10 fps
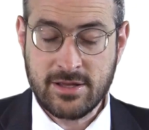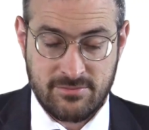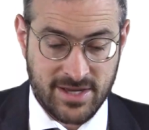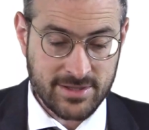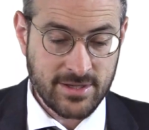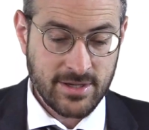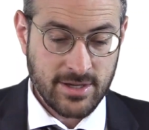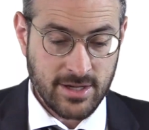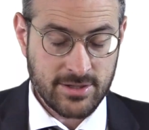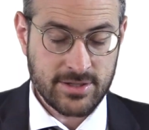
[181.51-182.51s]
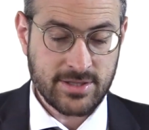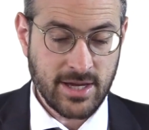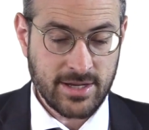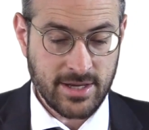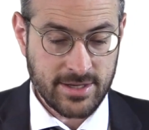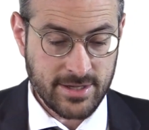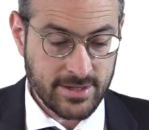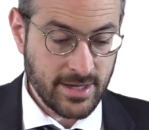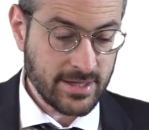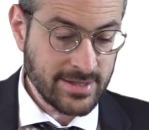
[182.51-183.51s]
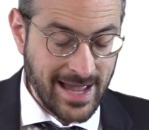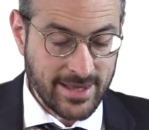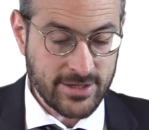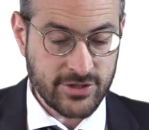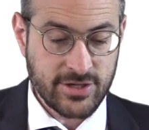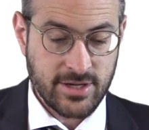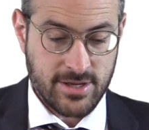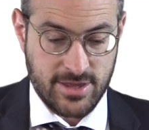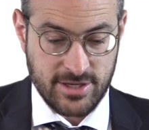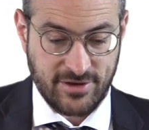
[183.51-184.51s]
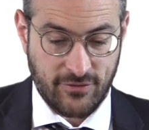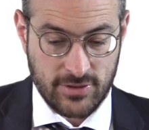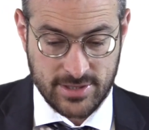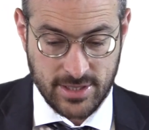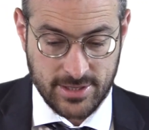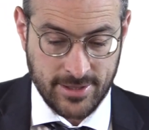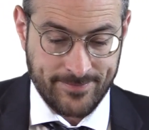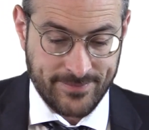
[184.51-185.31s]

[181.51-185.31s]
admit, does not uh, uh, acknowledge this false deity.